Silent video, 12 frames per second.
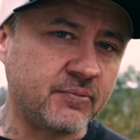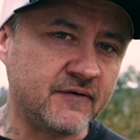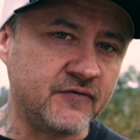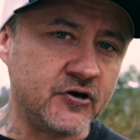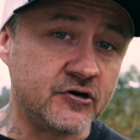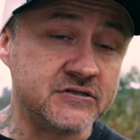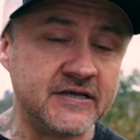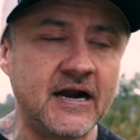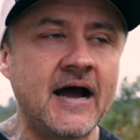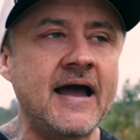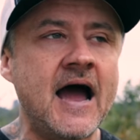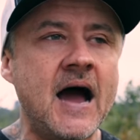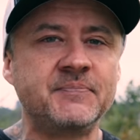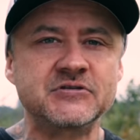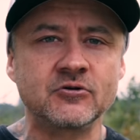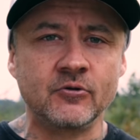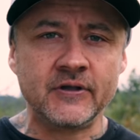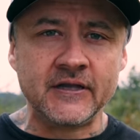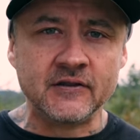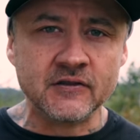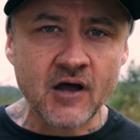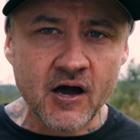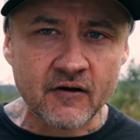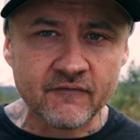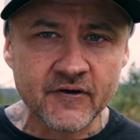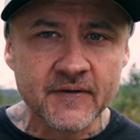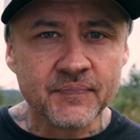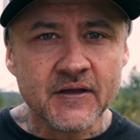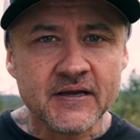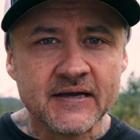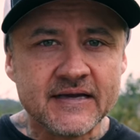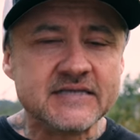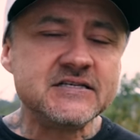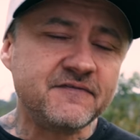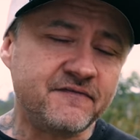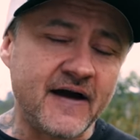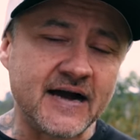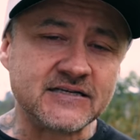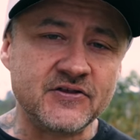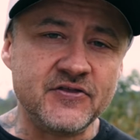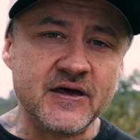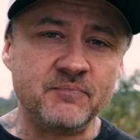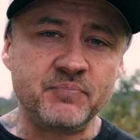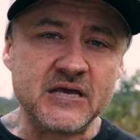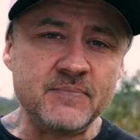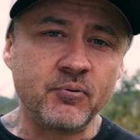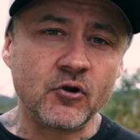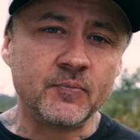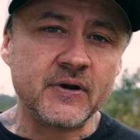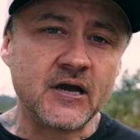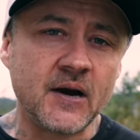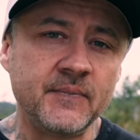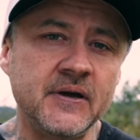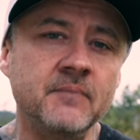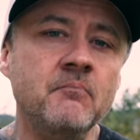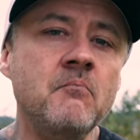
couple of years that I absolutely love is the fact that people are becoming